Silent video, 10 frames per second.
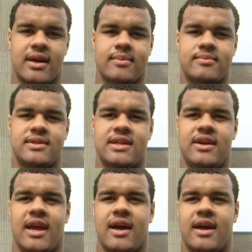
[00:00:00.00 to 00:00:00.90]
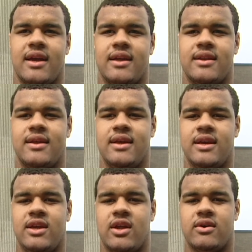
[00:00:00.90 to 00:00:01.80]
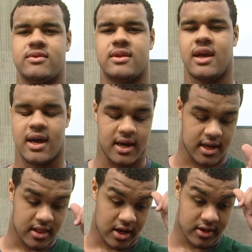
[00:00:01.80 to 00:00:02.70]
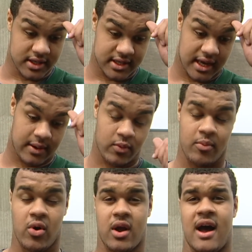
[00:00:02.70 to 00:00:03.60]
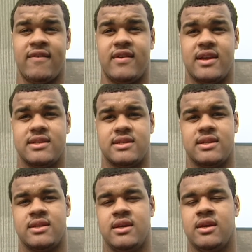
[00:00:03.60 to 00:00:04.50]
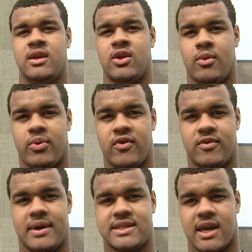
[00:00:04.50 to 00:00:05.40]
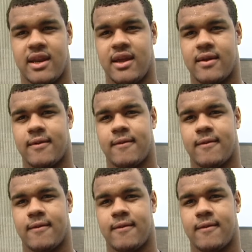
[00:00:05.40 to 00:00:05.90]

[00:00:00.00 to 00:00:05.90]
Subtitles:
I'm still young, and you know, learn the scheme with more confidence, and you know, improve on my technique.